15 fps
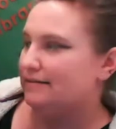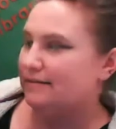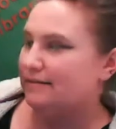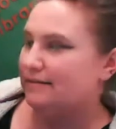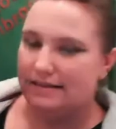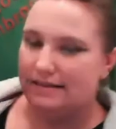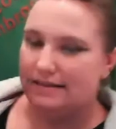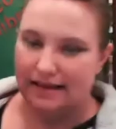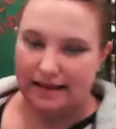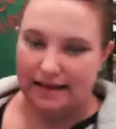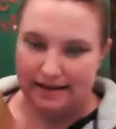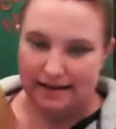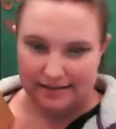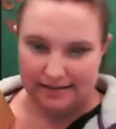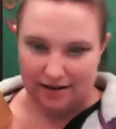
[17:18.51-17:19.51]
The
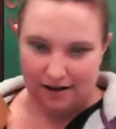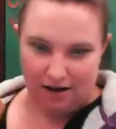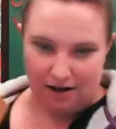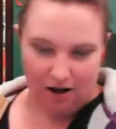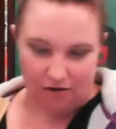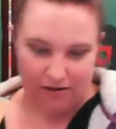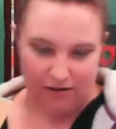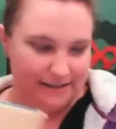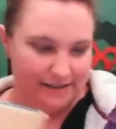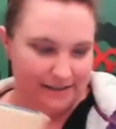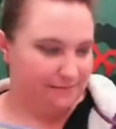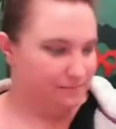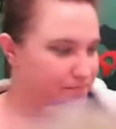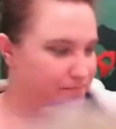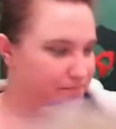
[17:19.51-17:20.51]
end. All right.
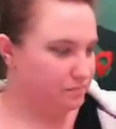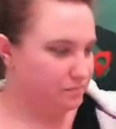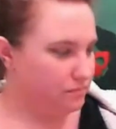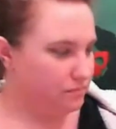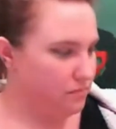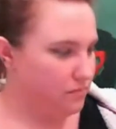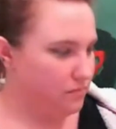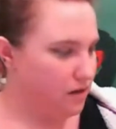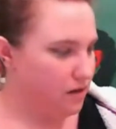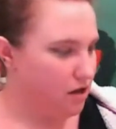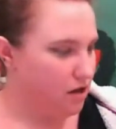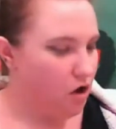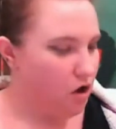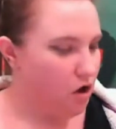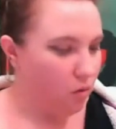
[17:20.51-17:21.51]

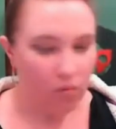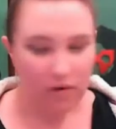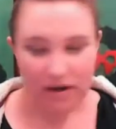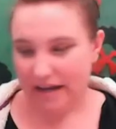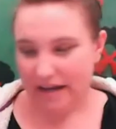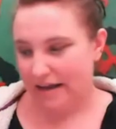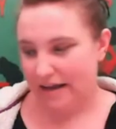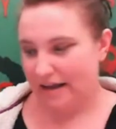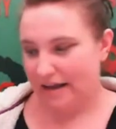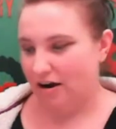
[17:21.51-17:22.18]
We